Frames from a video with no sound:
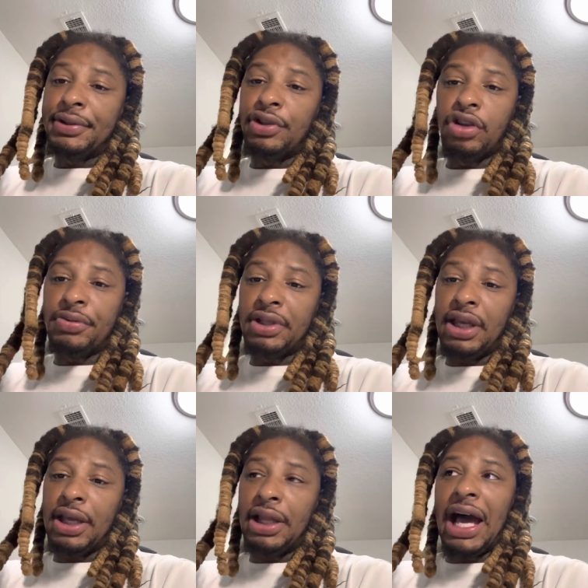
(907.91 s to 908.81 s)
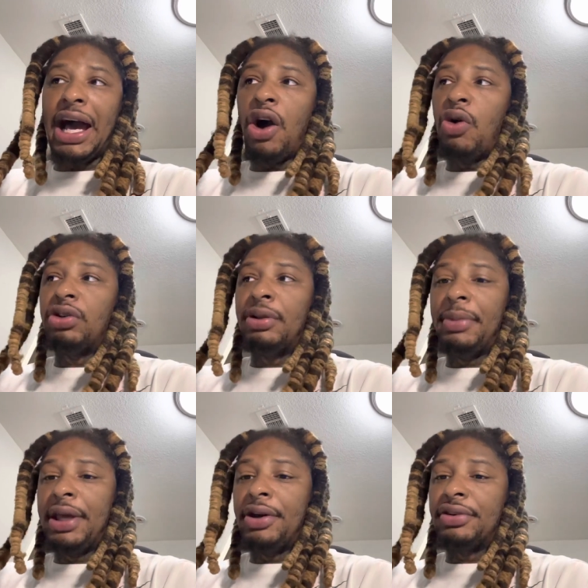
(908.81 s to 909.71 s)
You know what I'm saying? I own the
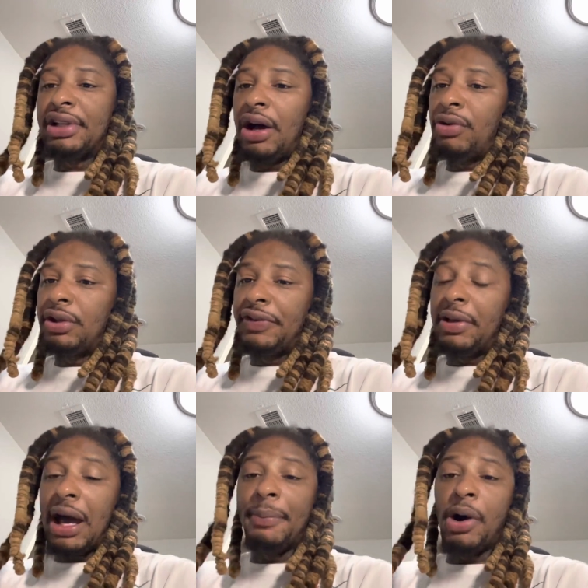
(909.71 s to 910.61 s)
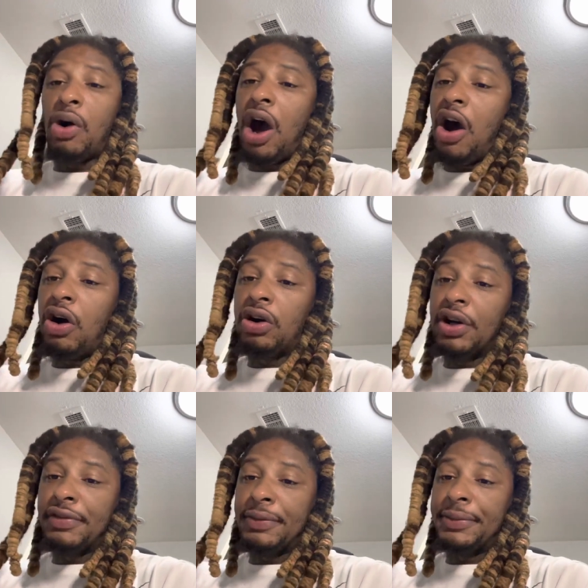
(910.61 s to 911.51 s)
males. I own the few. I bought all
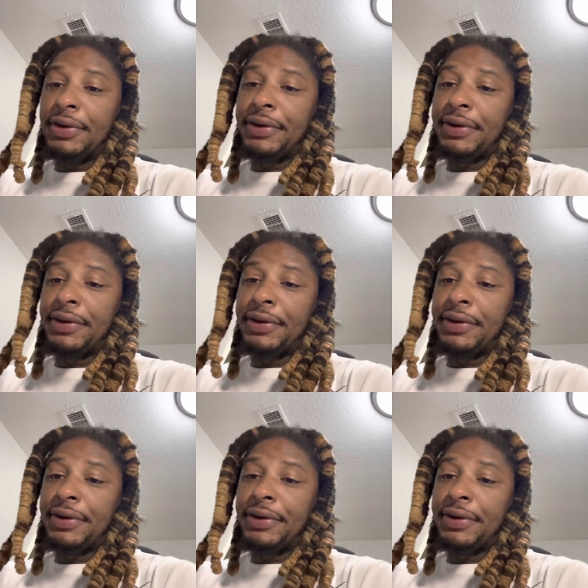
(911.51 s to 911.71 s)
of them.